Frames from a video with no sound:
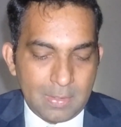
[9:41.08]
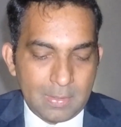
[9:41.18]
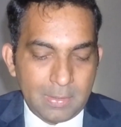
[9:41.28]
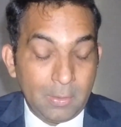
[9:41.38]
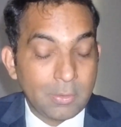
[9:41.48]

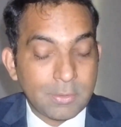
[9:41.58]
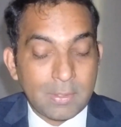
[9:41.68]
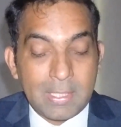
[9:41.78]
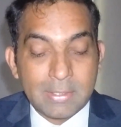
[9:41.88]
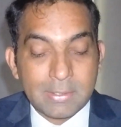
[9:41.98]
They also
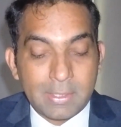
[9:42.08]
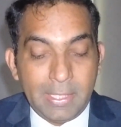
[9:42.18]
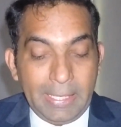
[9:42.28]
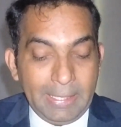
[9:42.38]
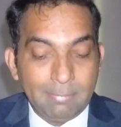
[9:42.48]
asked the
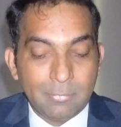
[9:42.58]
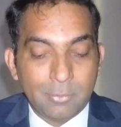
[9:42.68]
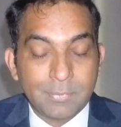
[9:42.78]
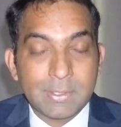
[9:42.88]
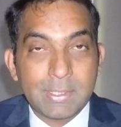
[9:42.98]
name
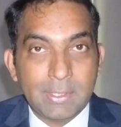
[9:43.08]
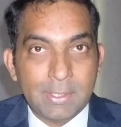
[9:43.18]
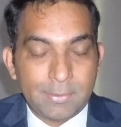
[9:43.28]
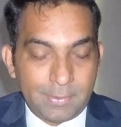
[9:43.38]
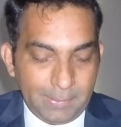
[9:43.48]
of the
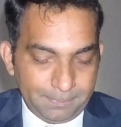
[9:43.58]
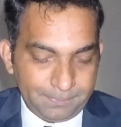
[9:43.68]
signatory.